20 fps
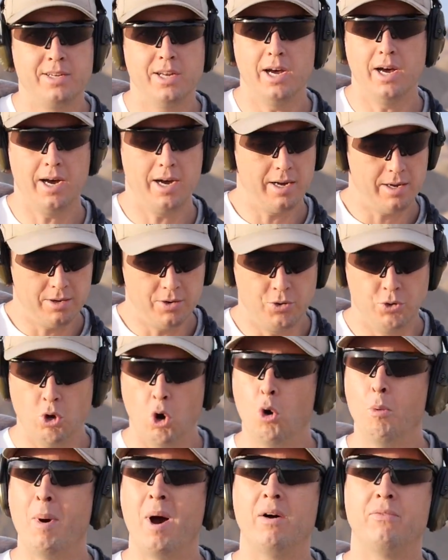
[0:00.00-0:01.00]

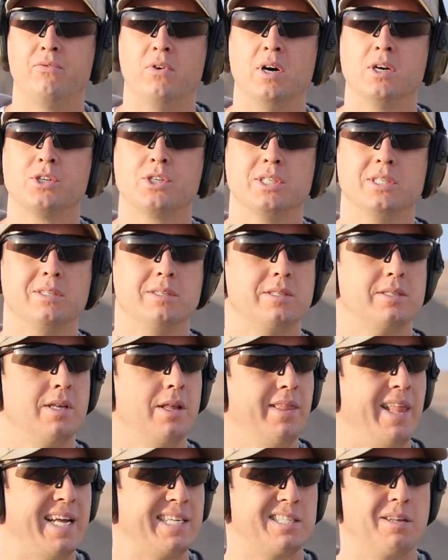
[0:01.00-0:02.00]
no
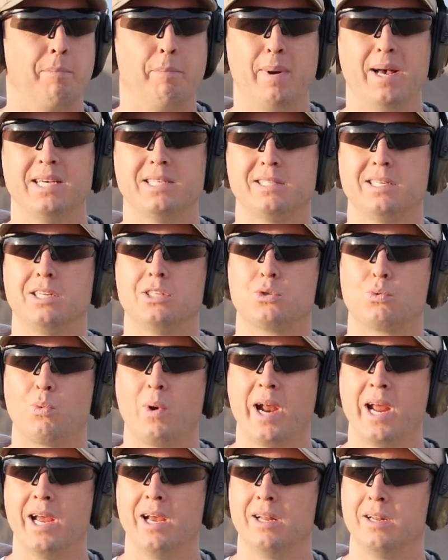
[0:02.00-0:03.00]
malfunctions. That's the best it's
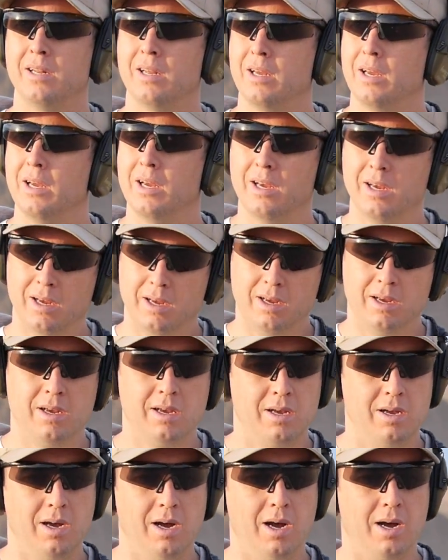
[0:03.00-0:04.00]
ran
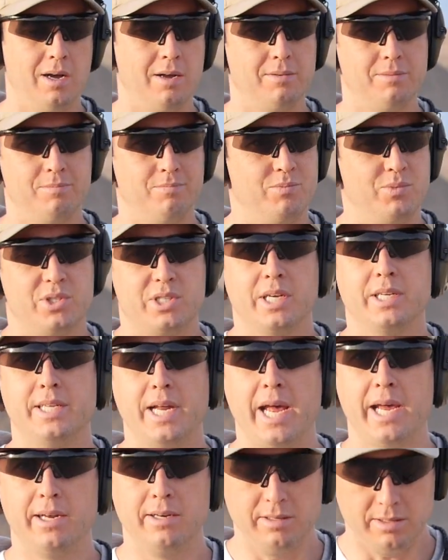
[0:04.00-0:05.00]
to
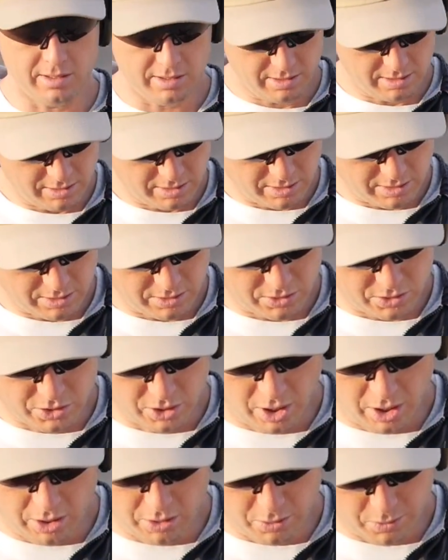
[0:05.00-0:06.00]
date.
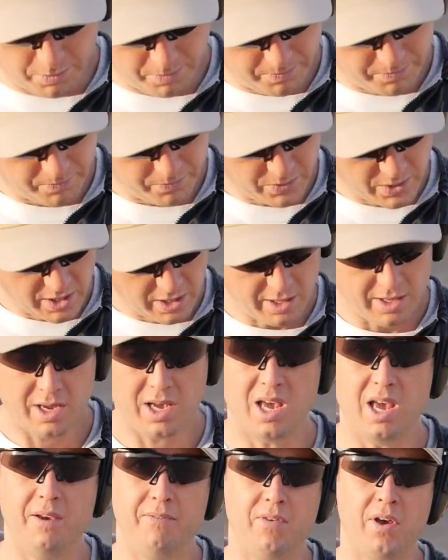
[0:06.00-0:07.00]
So
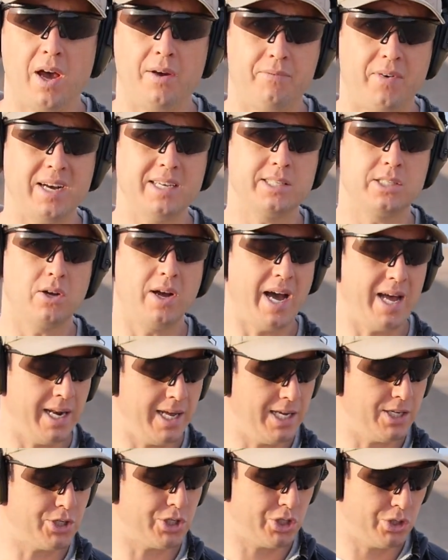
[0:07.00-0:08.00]
if I still had
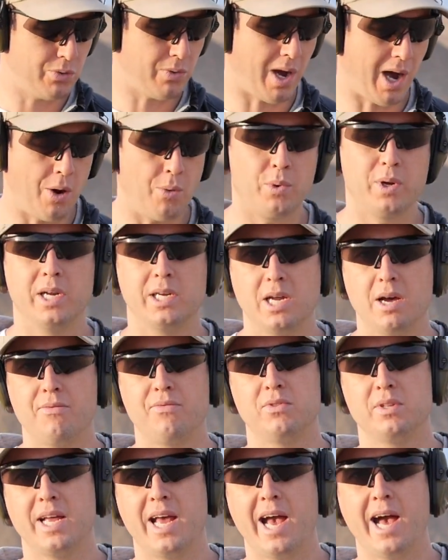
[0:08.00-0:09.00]
an issue, I would have
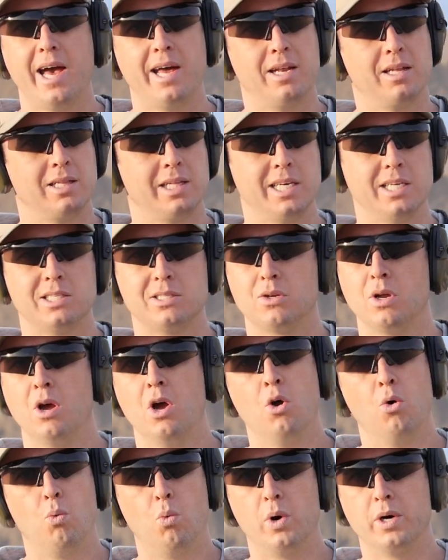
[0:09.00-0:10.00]
definitely had at least
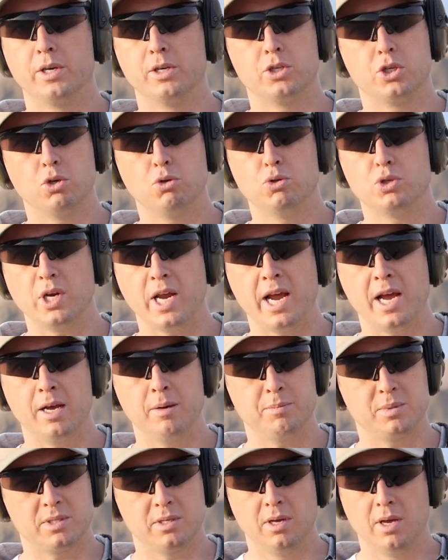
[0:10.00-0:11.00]
1 or 2
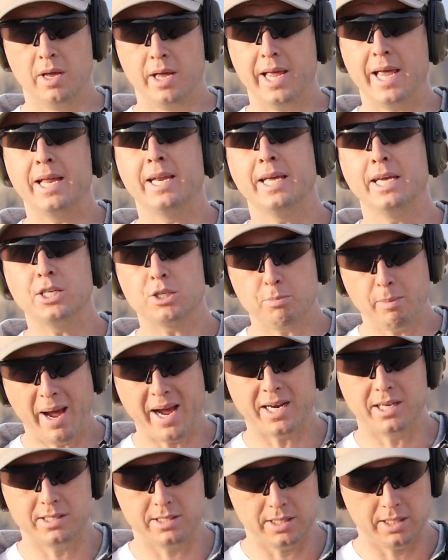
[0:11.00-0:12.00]
jams in each
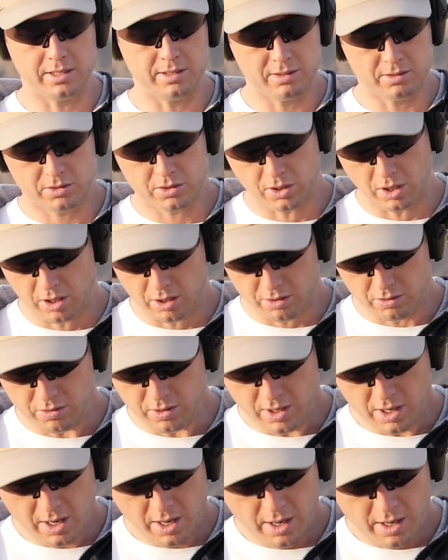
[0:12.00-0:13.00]
magazine. So
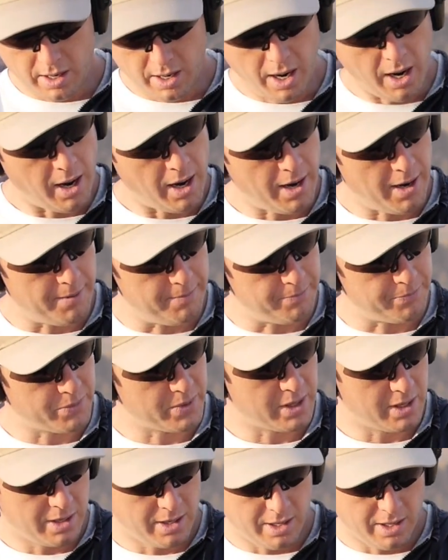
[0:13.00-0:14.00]

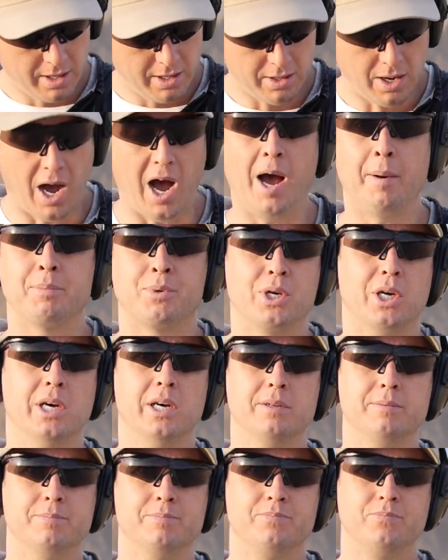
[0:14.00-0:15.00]
I'm
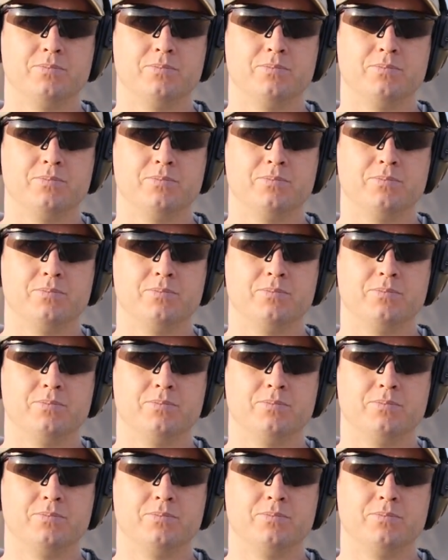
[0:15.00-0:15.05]
good.